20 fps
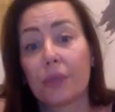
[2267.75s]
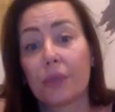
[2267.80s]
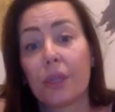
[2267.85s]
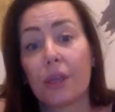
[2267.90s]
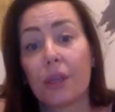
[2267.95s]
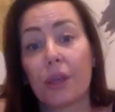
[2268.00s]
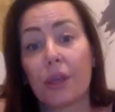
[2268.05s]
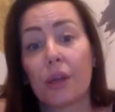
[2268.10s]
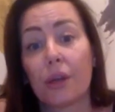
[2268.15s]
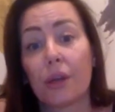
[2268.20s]

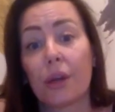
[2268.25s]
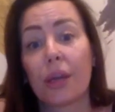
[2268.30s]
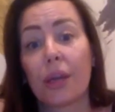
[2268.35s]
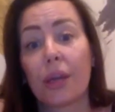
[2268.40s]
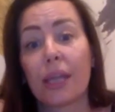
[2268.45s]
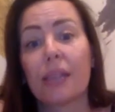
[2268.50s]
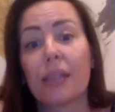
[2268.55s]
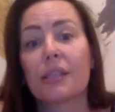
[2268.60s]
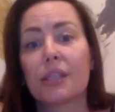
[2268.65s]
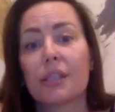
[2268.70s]
you know, look
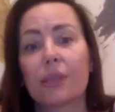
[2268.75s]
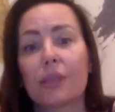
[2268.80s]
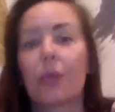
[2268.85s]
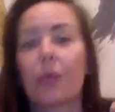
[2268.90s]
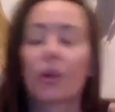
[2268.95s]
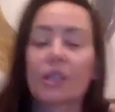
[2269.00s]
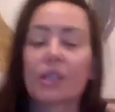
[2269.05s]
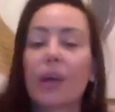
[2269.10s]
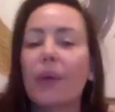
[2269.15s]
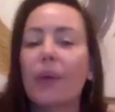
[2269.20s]
into
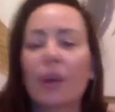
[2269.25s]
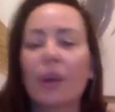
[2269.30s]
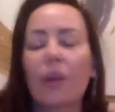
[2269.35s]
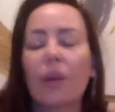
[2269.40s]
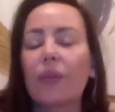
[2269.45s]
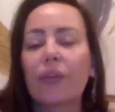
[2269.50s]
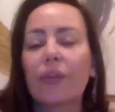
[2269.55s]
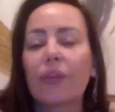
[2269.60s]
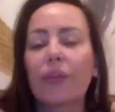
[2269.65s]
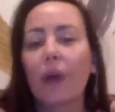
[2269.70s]
what's going
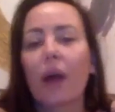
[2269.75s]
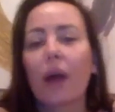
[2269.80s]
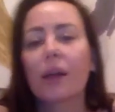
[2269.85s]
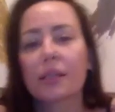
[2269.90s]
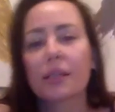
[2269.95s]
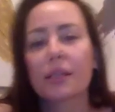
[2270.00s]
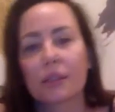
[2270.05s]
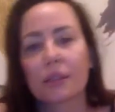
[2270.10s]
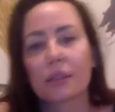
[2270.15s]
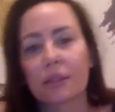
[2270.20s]
on for
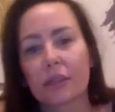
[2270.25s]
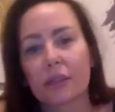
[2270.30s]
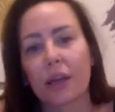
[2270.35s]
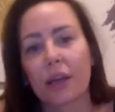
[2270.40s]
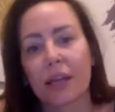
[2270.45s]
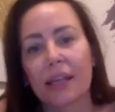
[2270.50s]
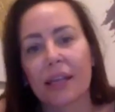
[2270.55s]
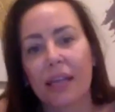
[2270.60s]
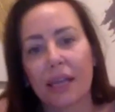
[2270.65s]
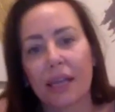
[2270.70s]
us, I
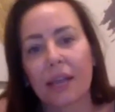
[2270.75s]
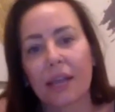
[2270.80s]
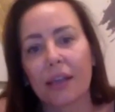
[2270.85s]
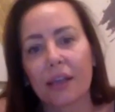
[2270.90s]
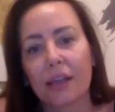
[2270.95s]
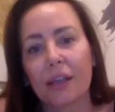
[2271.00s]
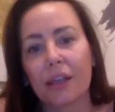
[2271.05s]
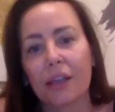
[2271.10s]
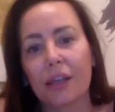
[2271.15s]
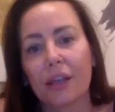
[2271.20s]
think,
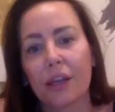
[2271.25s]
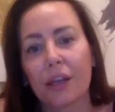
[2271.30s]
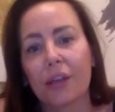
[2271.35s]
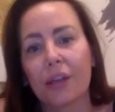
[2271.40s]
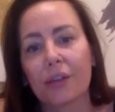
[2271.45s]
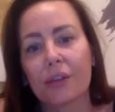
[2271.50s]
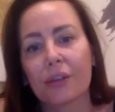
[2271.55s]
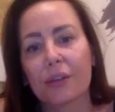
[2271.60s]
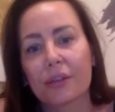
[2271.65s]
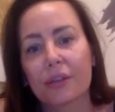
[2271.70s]
you know.
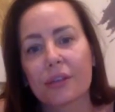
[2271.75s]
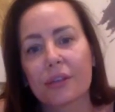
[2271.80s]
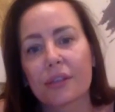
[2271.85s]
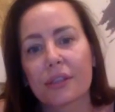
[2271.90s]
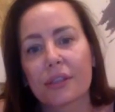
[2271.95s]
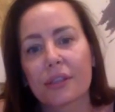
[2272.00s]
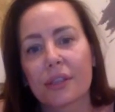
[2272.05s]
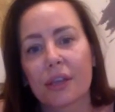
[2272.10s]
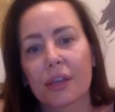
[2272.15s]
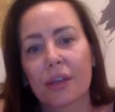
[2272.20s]

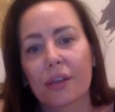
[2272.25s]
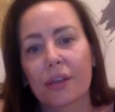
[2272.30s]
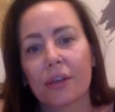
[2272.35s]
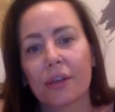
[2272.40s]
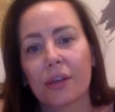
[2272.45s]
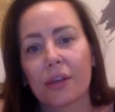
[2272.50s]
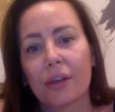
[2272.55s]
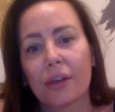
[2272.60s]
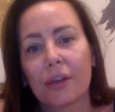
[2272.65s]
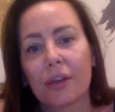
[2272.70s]
So
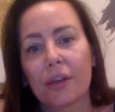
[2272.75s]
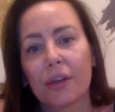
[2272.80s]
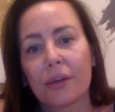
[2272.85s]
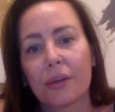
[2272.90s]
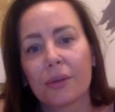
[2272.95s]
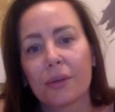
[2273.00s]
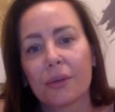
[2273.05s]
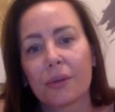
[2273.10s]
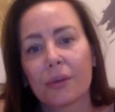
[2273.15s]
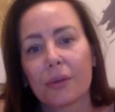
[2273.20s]

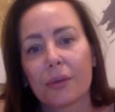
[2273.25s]
yeah.